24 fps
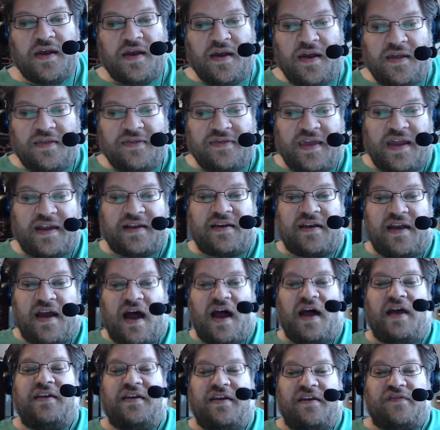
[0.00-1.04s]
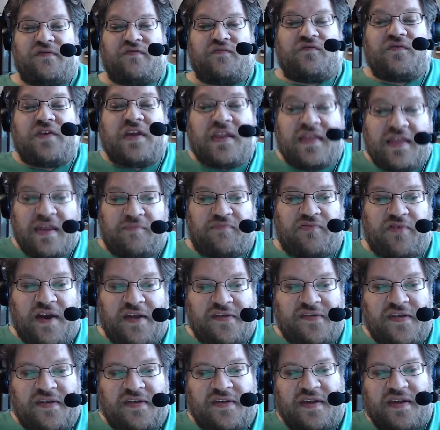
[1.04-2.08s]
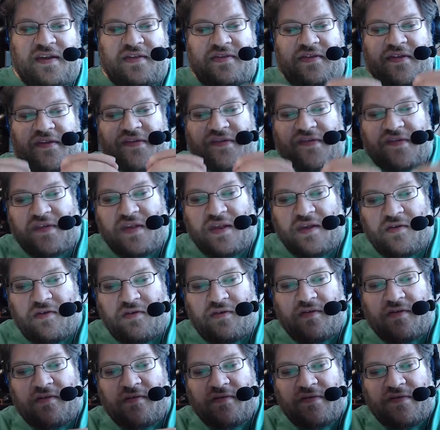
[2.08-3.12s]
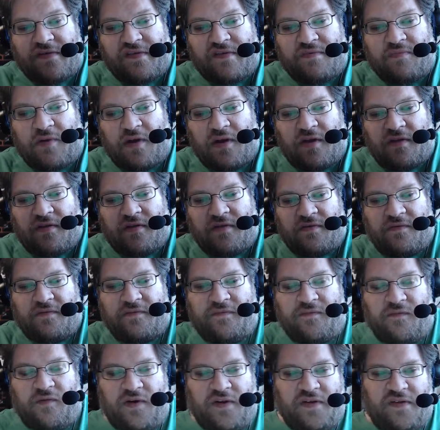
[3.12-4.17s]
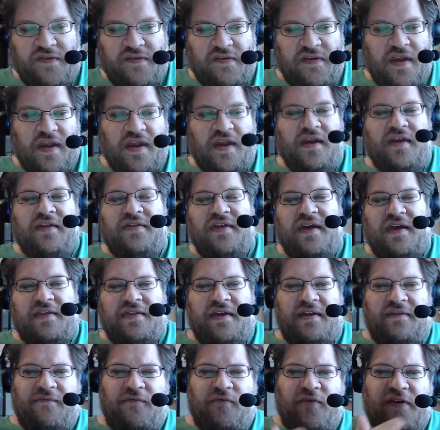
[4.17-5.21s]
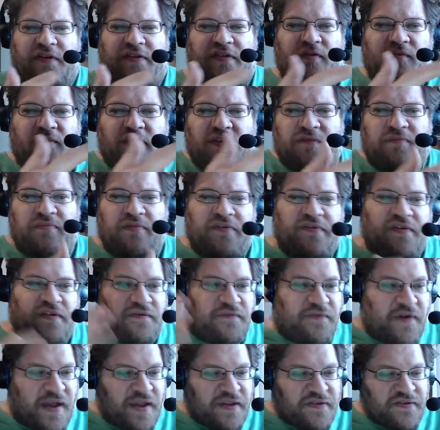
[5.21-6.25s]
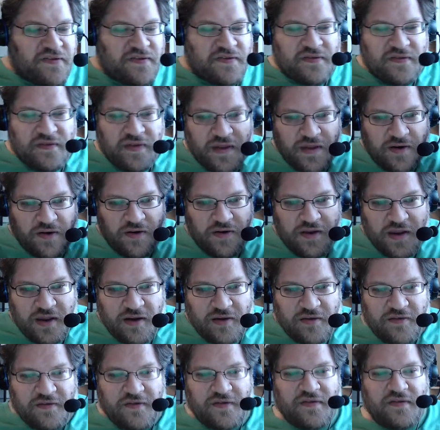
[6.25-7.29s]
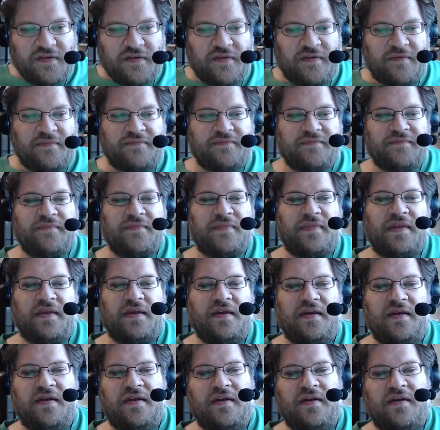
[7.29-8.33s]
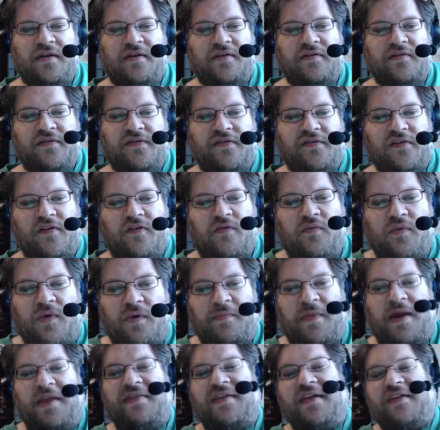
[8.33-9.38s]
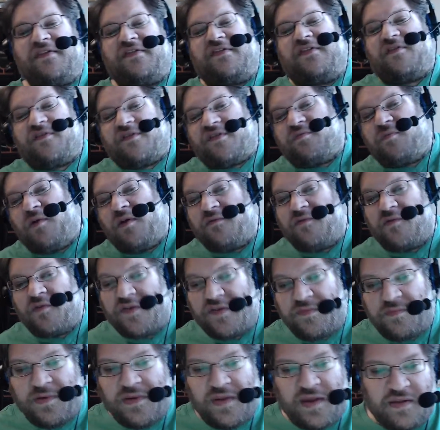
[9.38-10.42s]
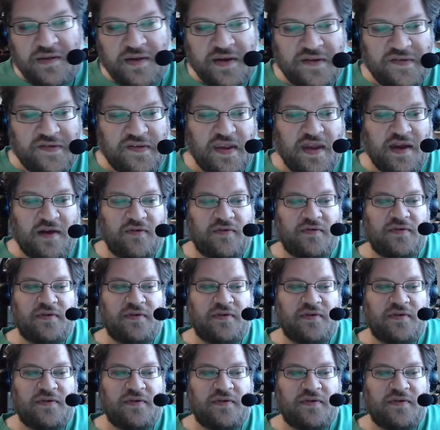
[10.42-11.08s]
that God is really present in the still, small voice. That voice that whispers advice in our ears. So what might that still small voice be telling us now?